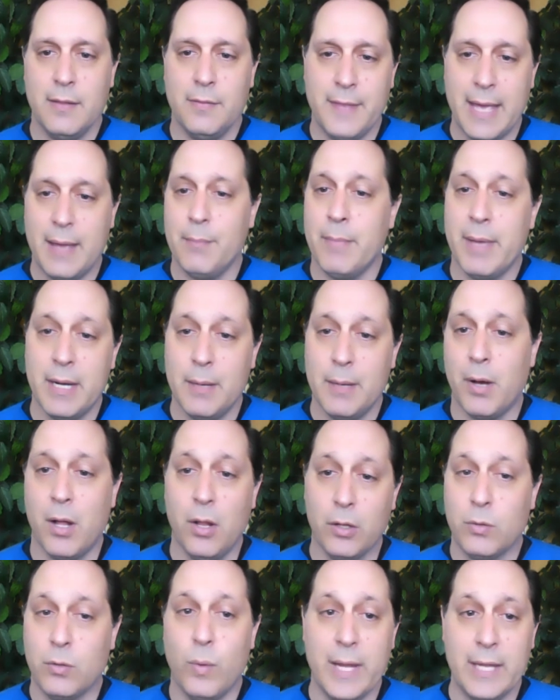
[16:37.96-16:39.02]
mm. that
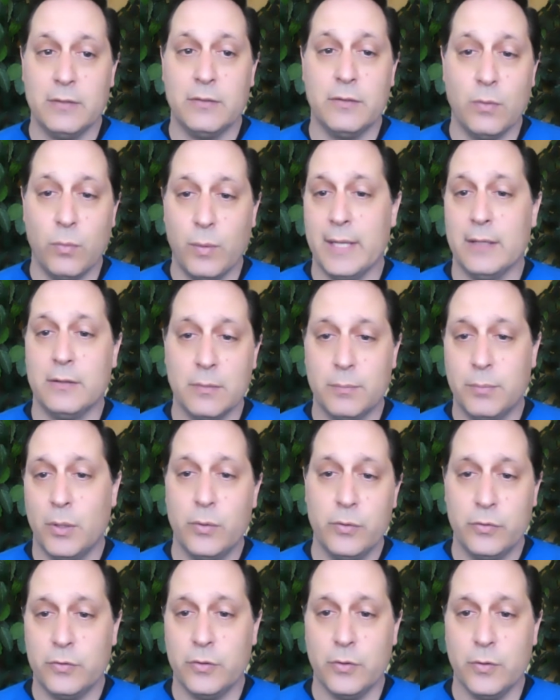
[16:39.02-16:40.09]
metabolic waste the way it's
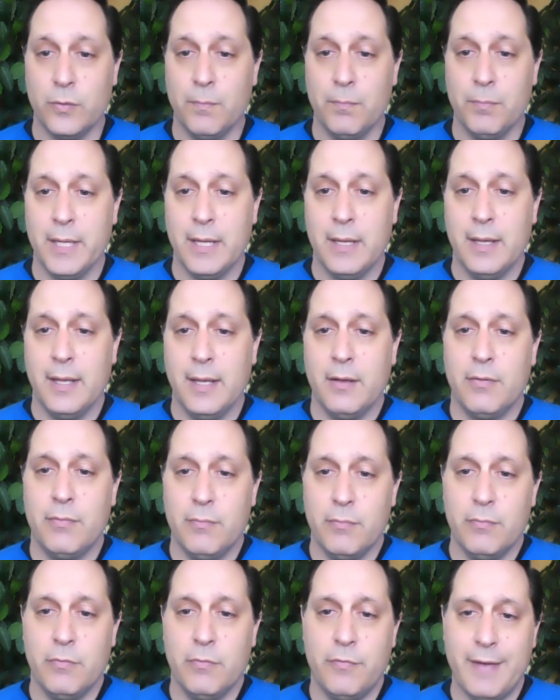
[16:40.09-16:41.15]
supposed to. Mm-hmm.
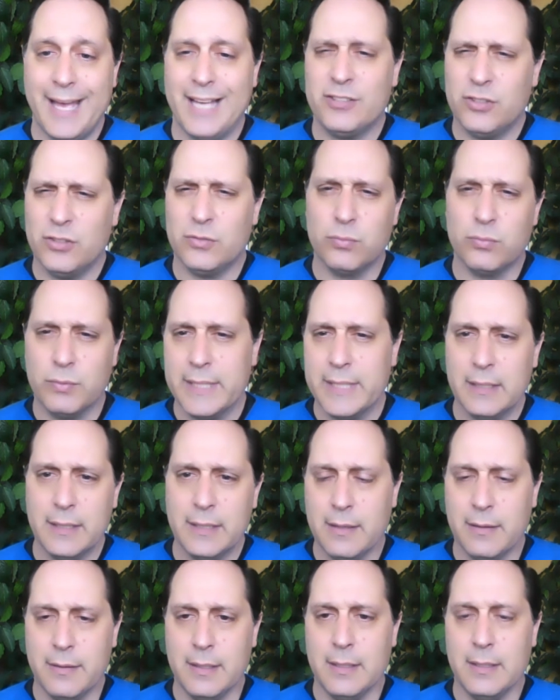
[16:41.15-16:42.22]
Fascia is
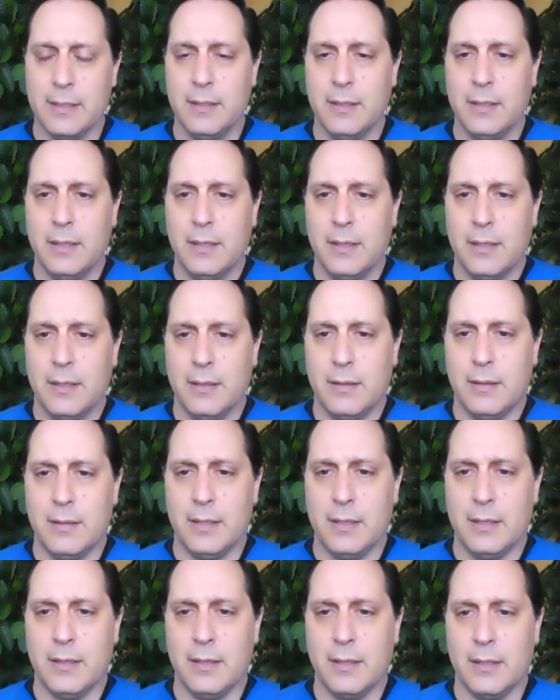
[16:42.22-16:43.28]
really the,
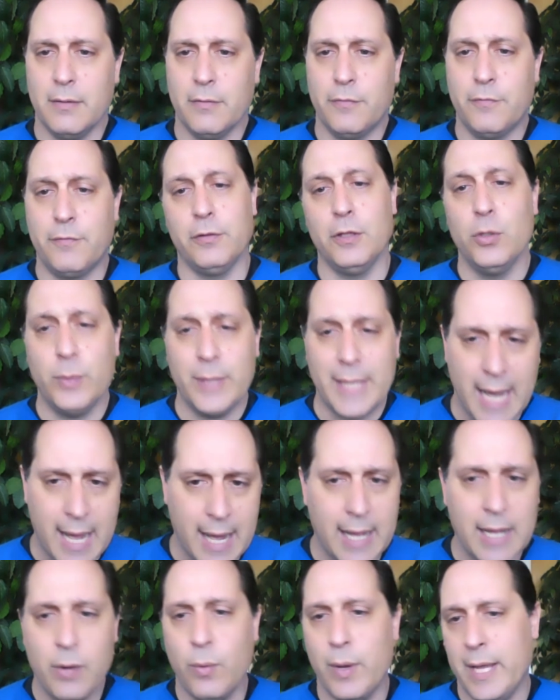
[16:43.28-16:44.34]
the fluid
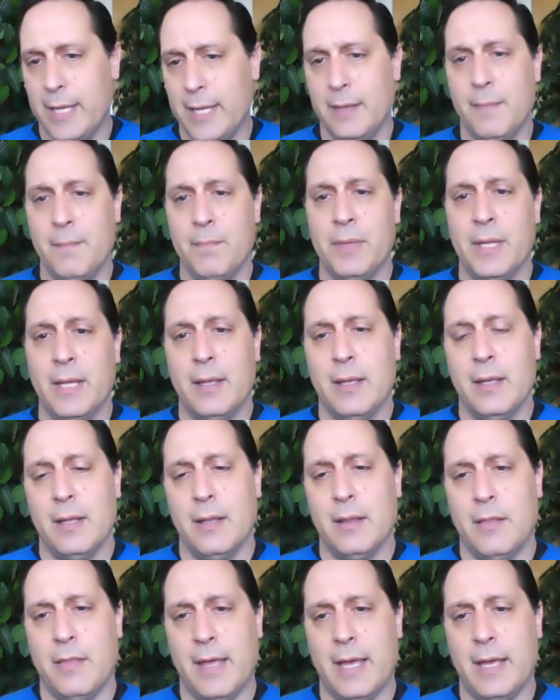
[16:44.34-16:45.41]
highway
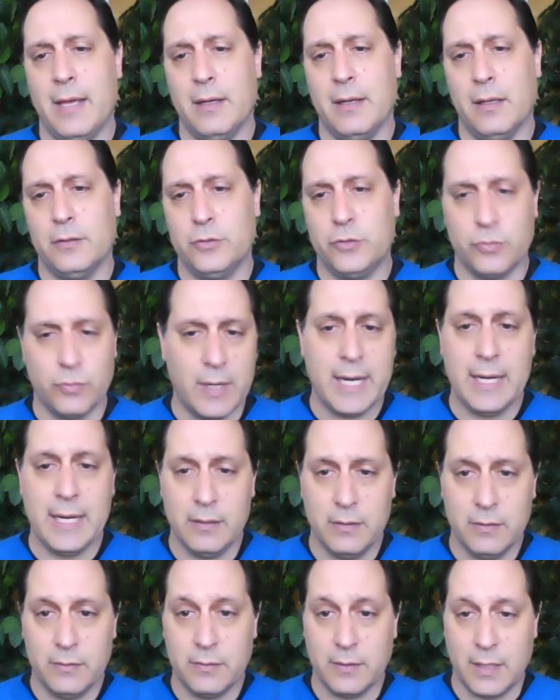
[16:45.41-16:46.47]
that
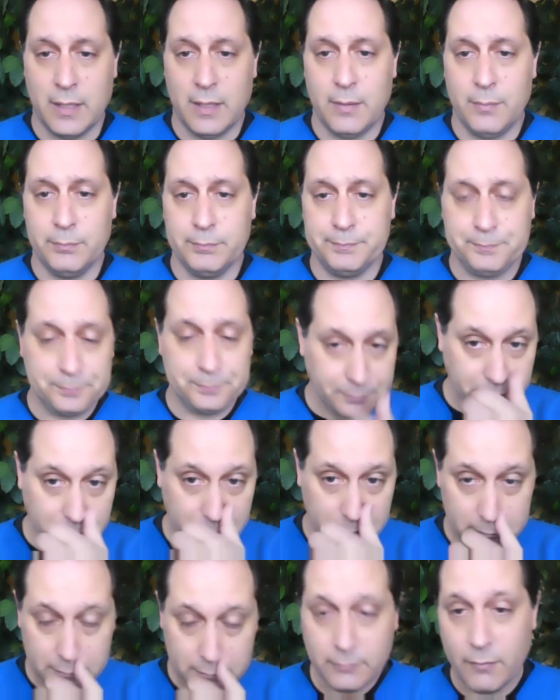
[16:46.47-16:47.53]
drains, um,
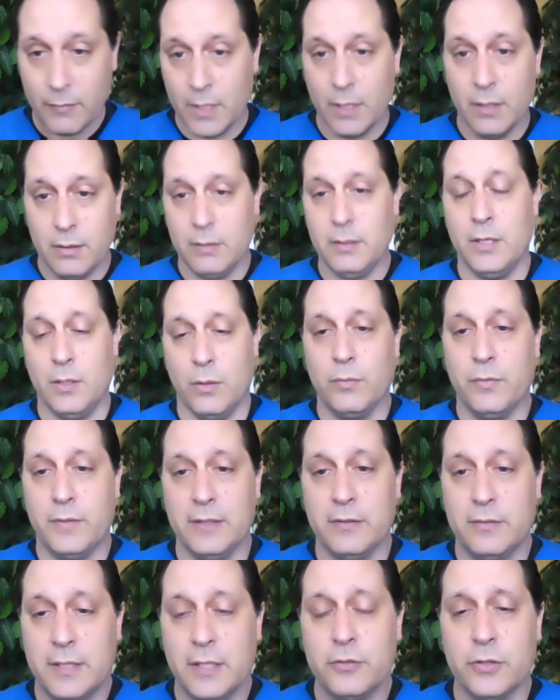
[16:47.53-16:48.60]
you know,
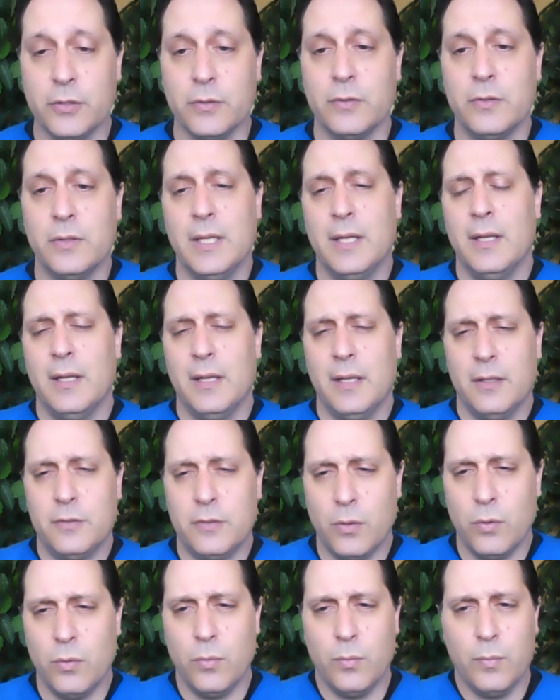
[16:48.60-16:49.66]
these tissues.
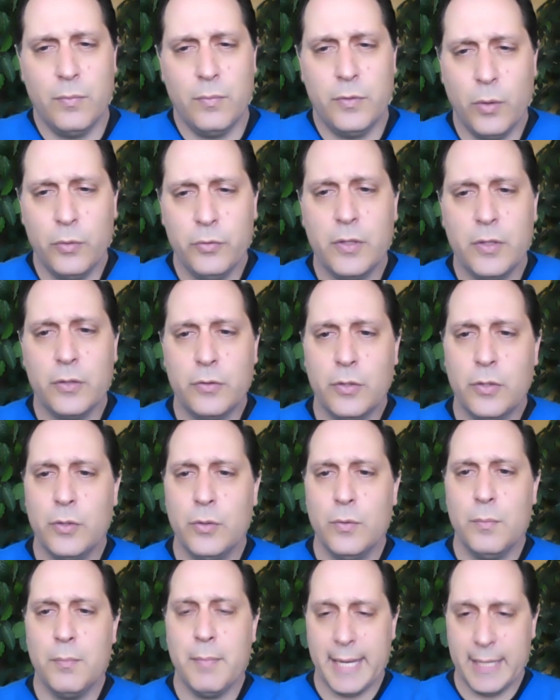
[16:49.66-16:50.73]
So those are the
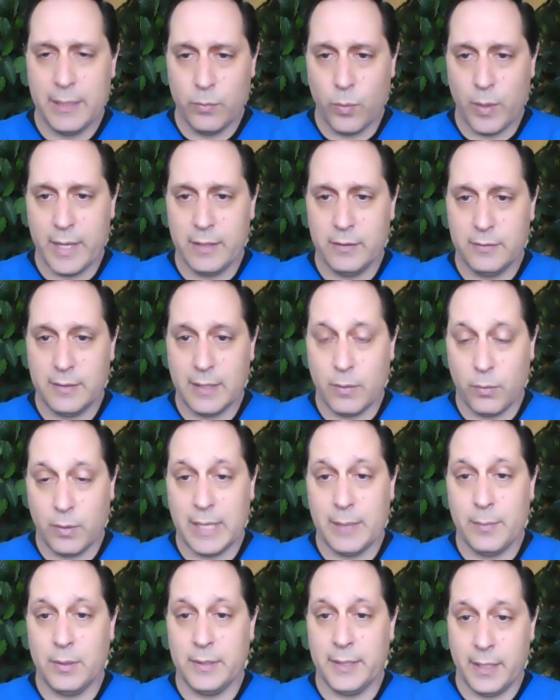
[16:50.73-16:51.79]
two main ways that we're
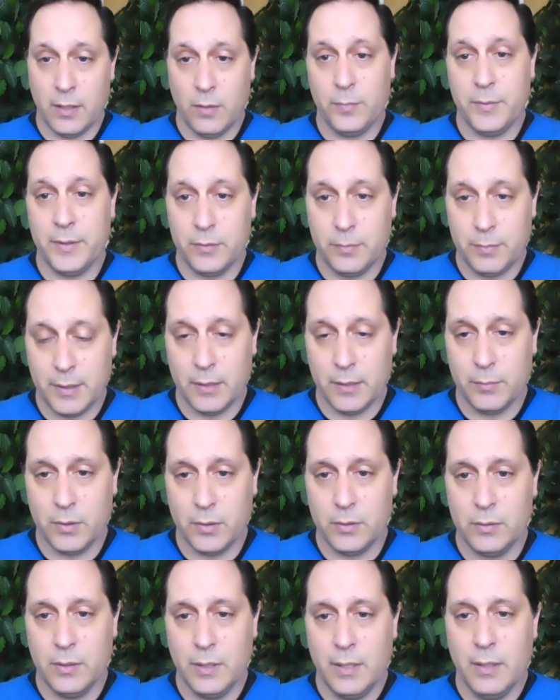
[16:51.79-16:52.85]
able to help these
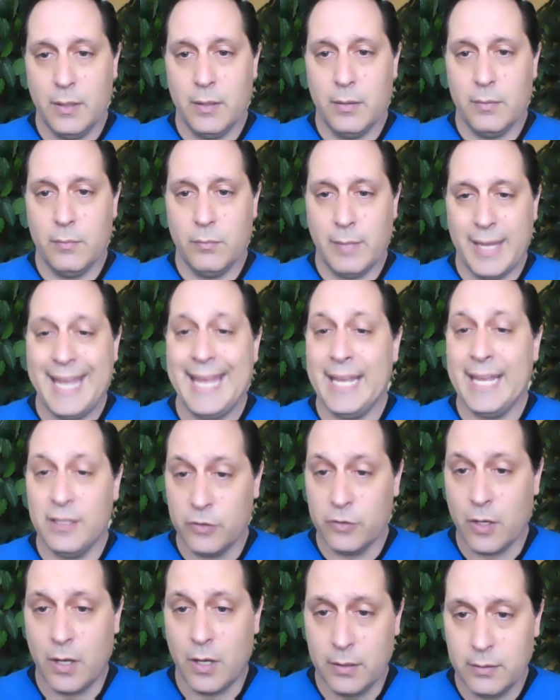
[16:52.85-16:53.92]
people
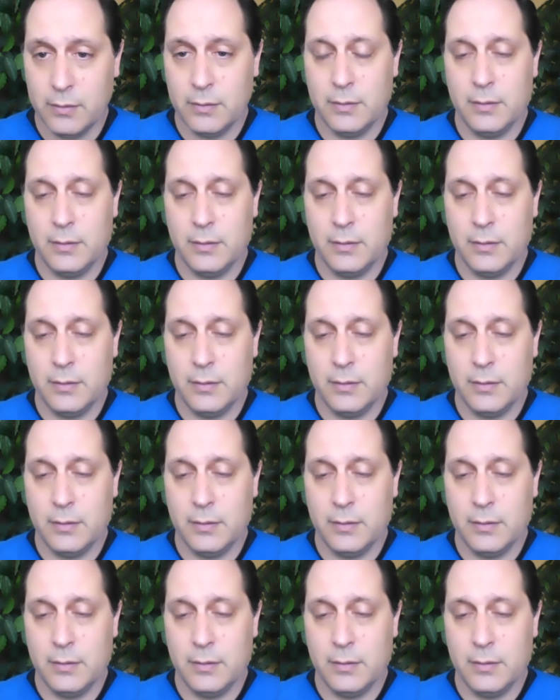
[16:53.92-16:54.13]
hands-on.